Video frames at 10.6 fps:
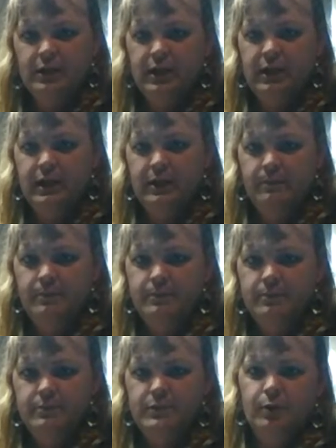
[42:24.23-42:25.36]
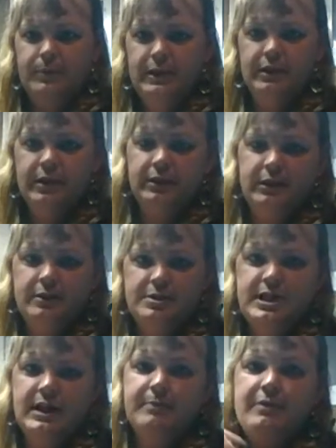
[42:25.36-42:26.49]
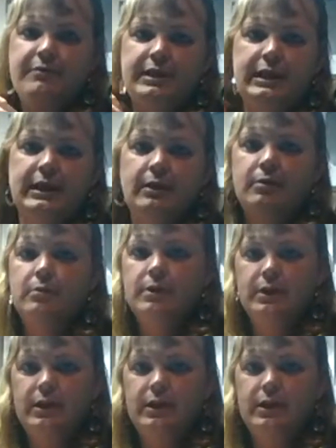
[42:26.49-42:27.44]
There'll be another segment video